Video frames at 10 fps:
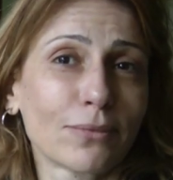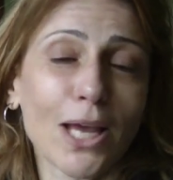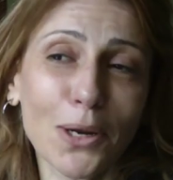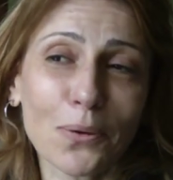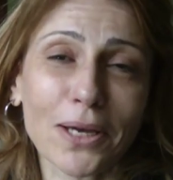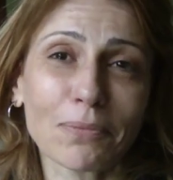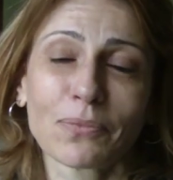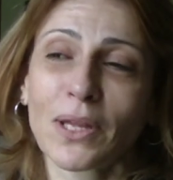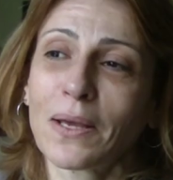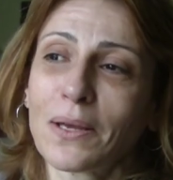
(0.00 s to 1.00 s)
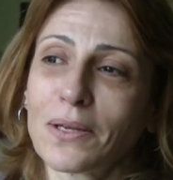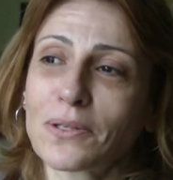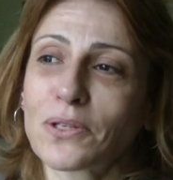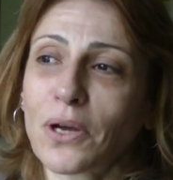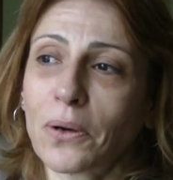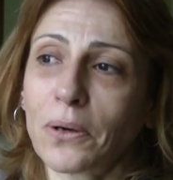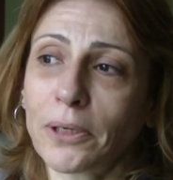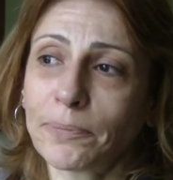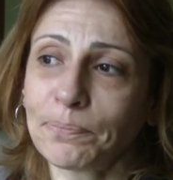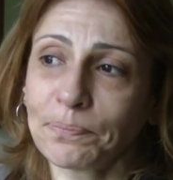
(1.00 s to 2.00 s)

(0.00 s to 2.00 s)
Anyway, so